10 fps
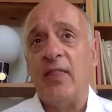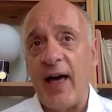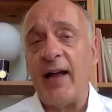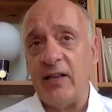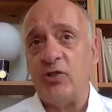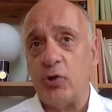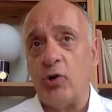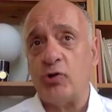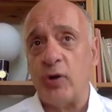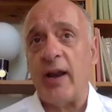that is
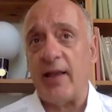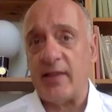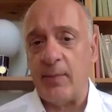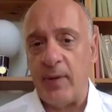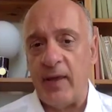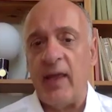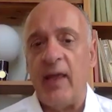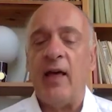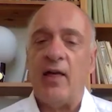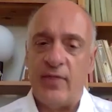also a recipe